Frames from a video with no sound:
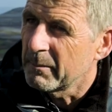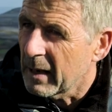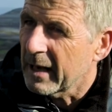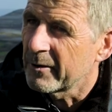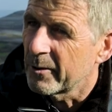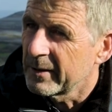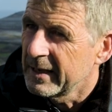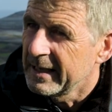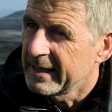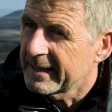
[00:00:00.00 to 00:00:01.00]
blackthorn,
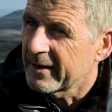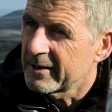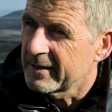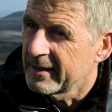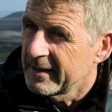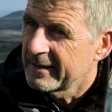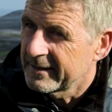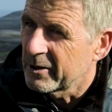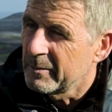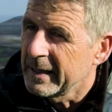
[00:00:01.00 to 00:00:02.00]
they start to
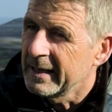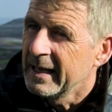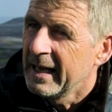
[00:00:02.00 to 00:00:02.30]
come in.